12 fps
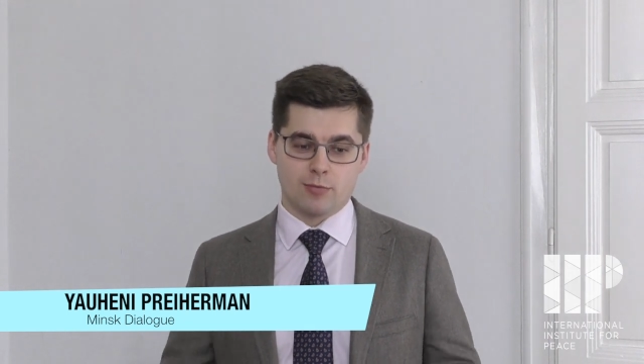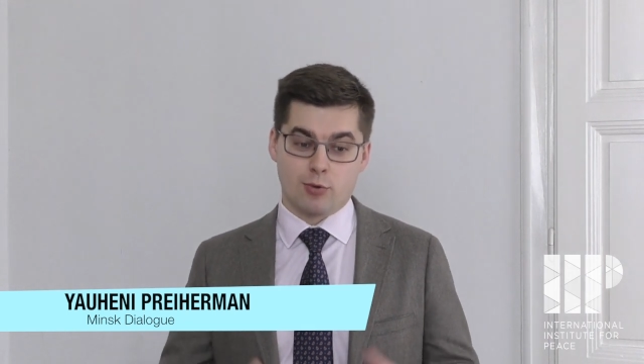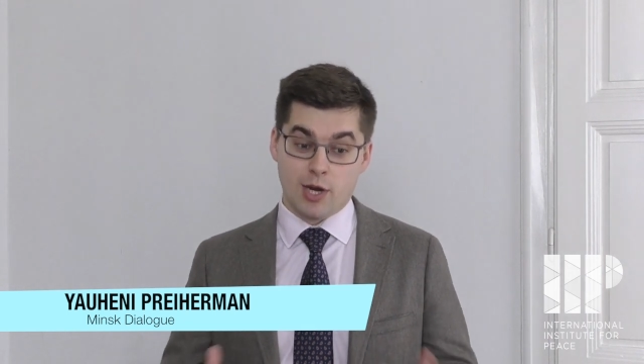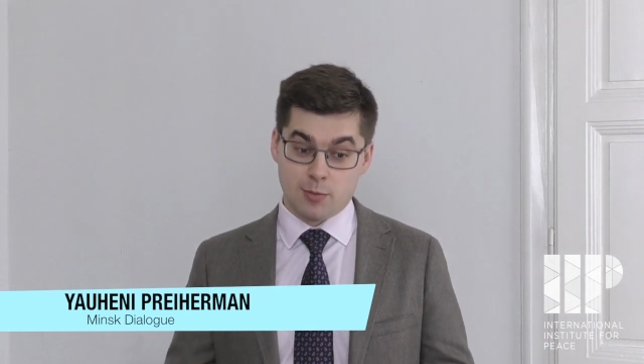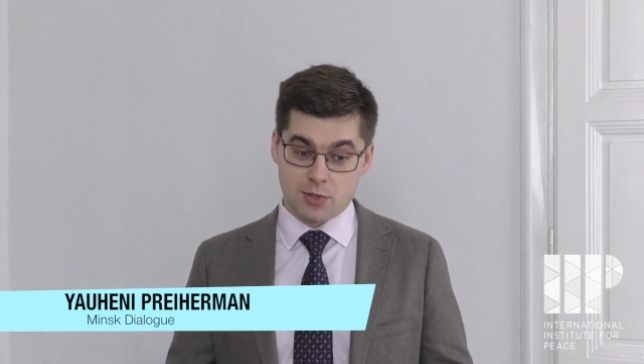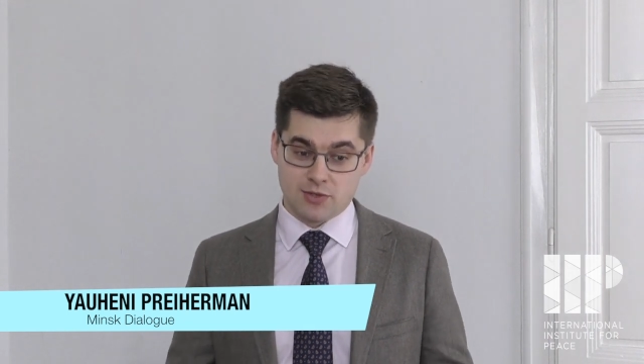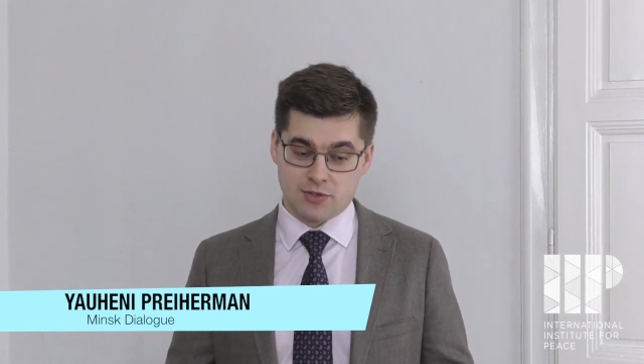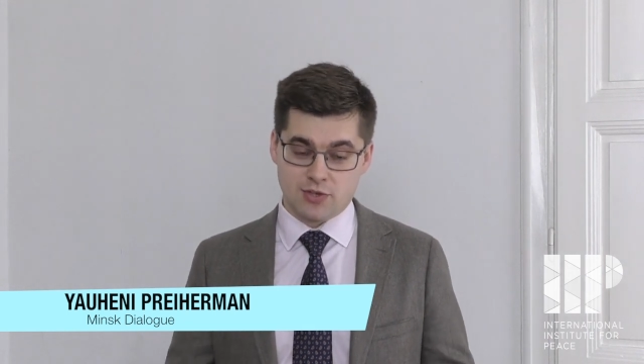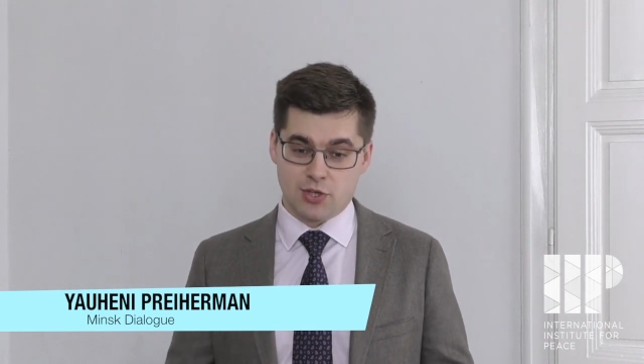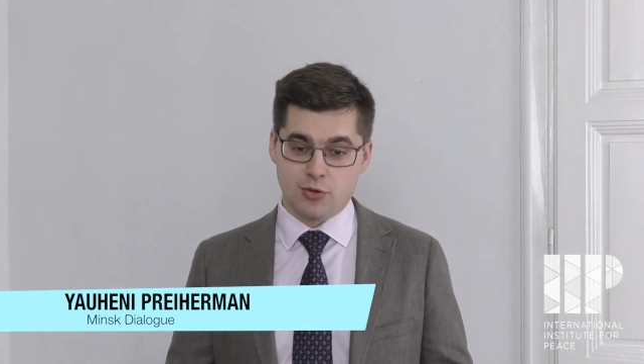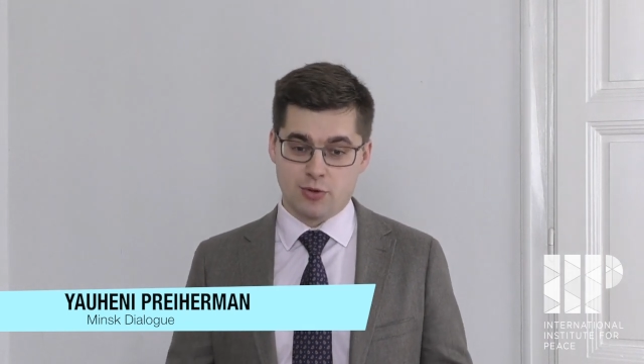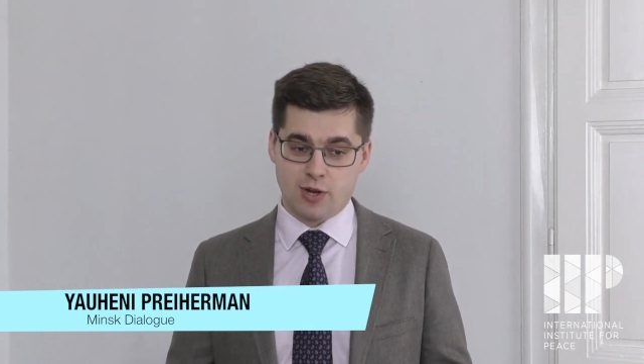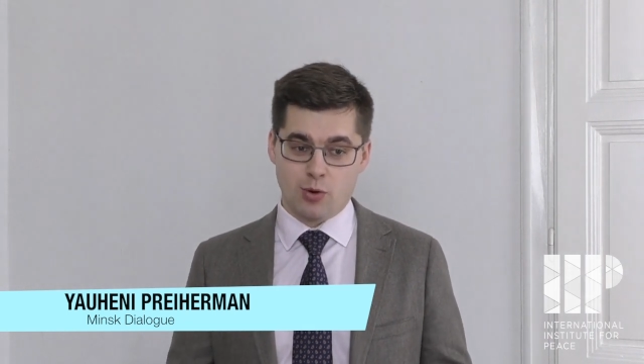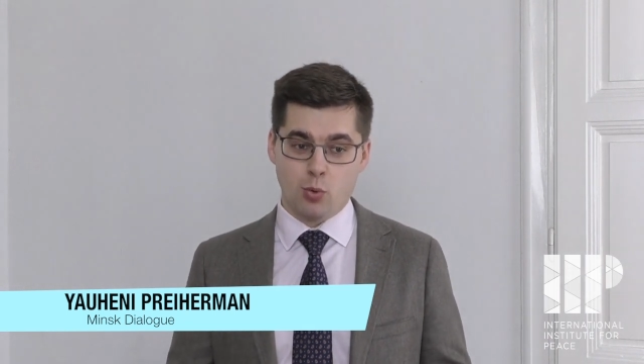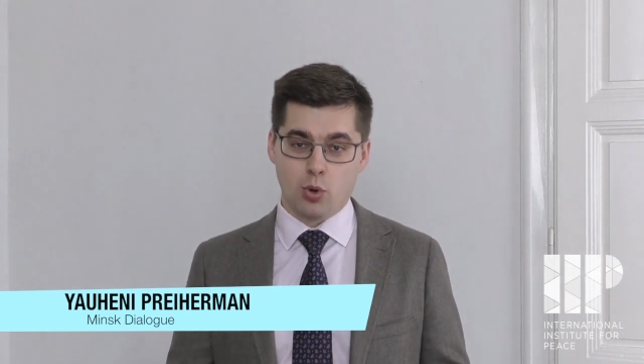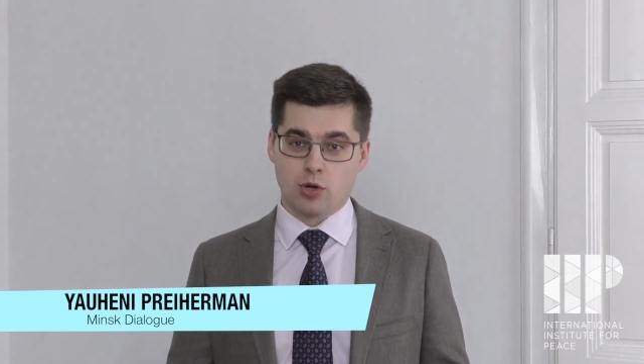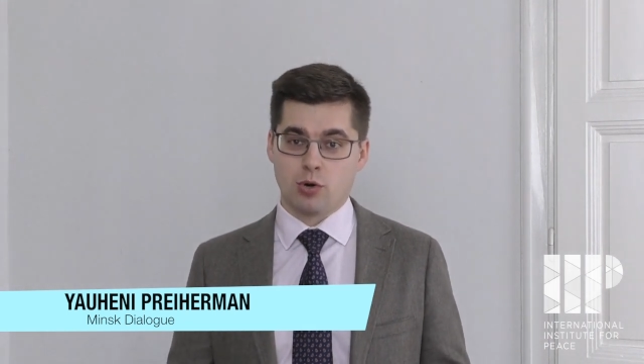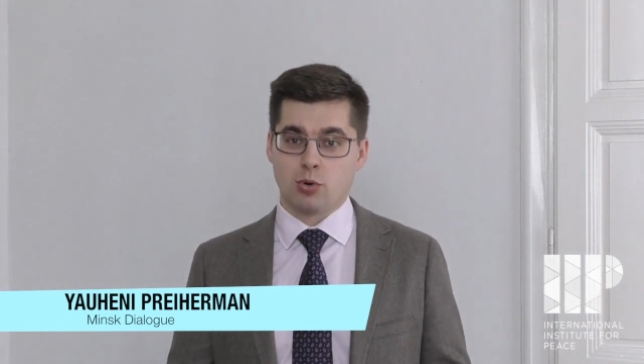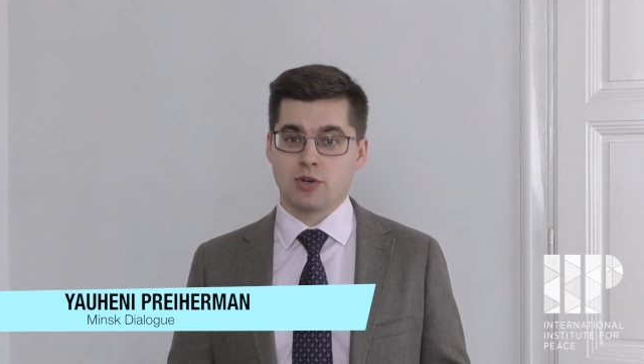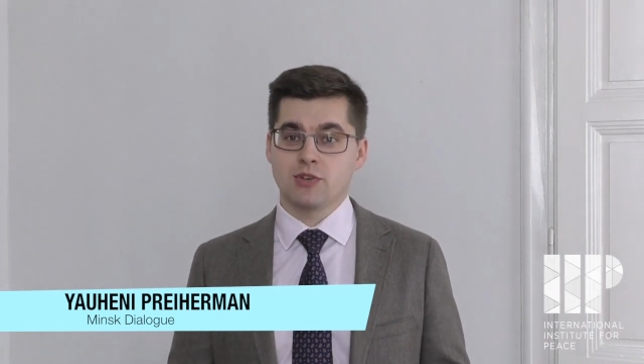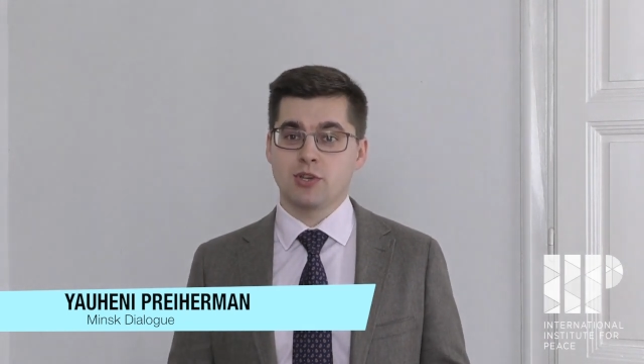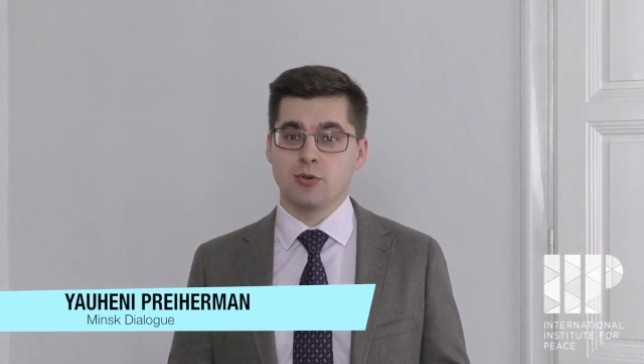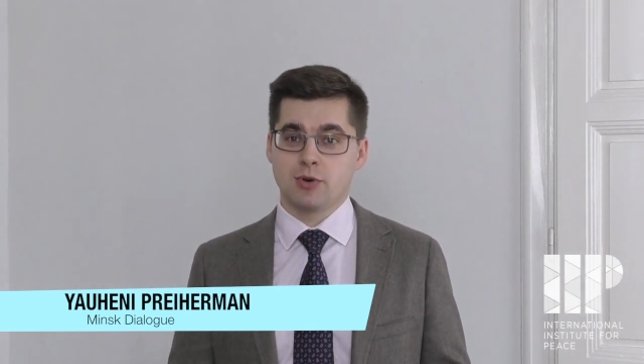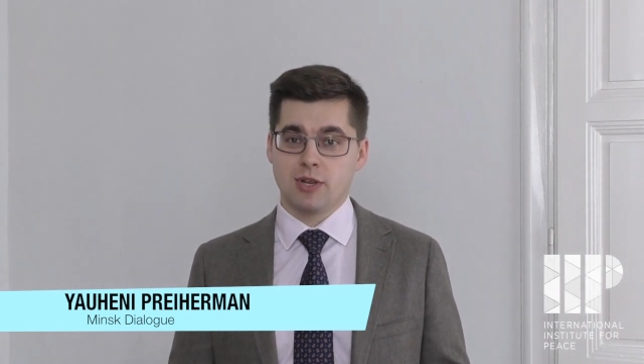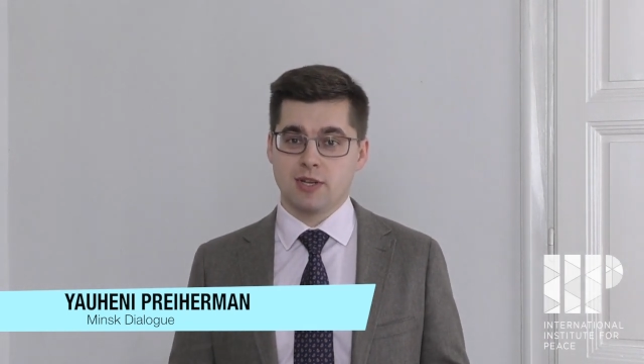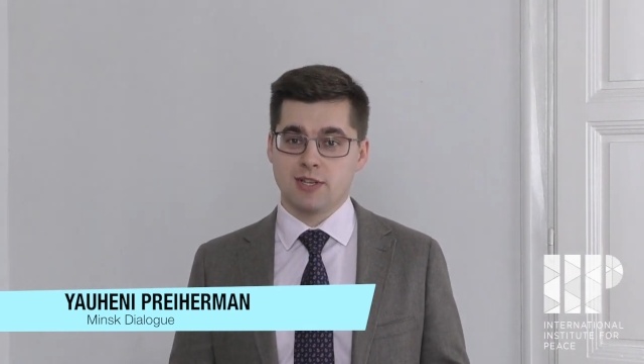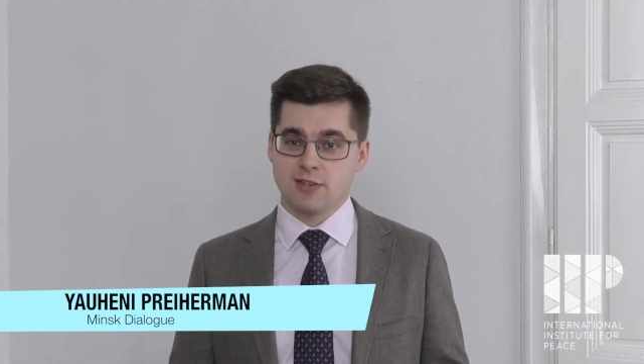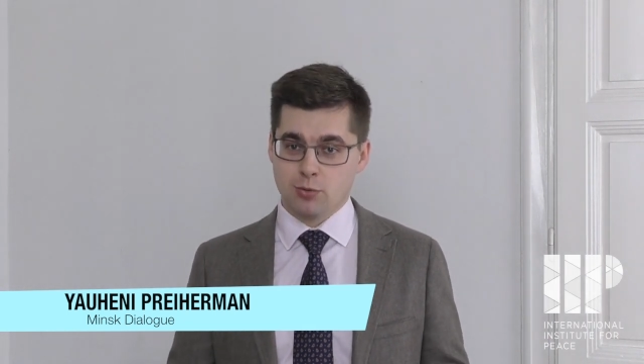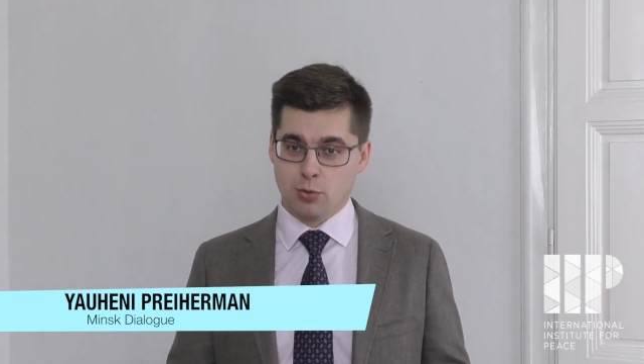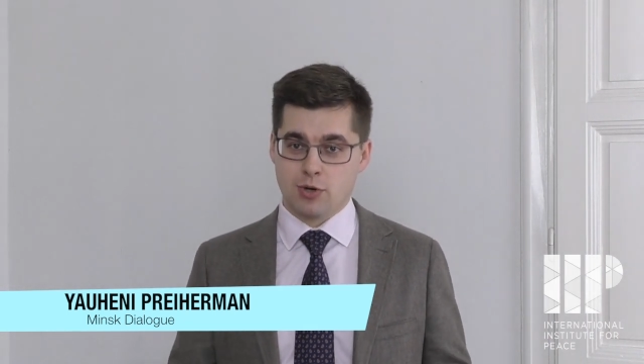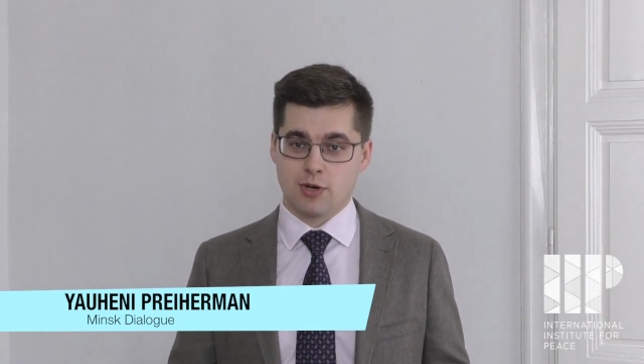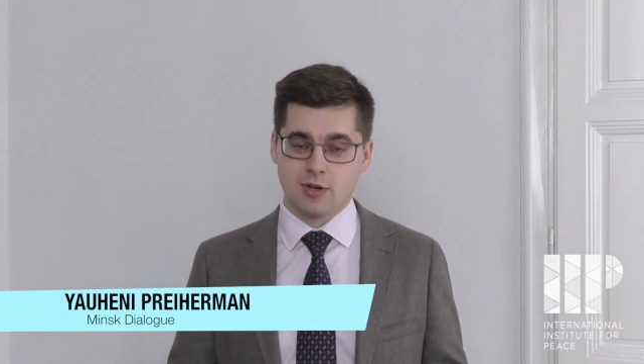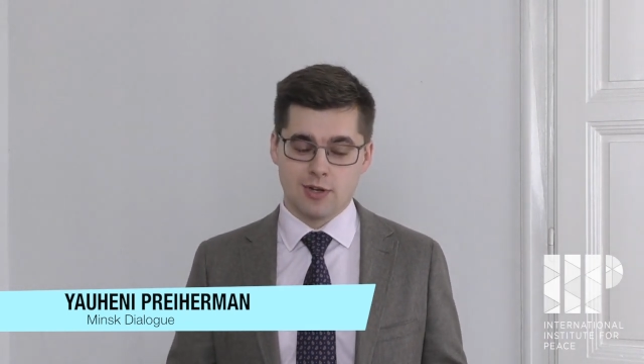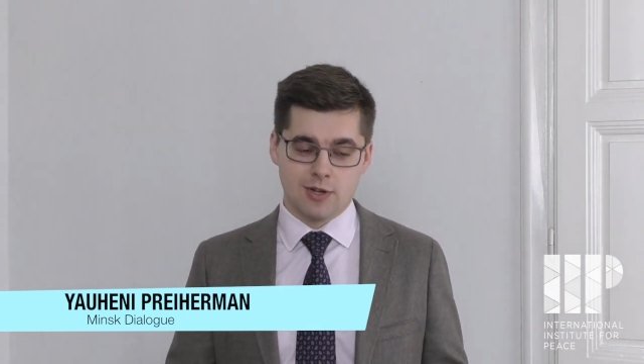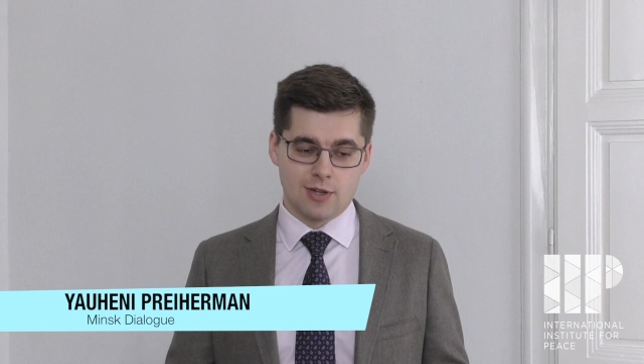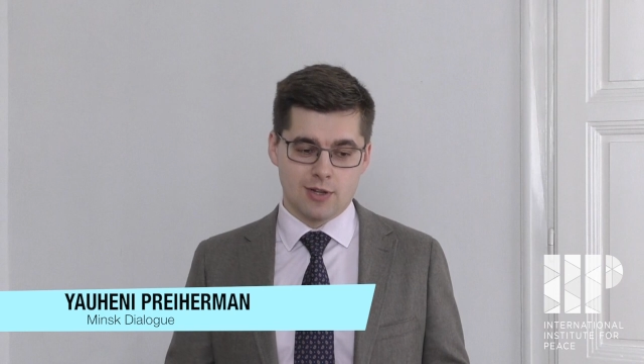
framed as a security order or security disorder.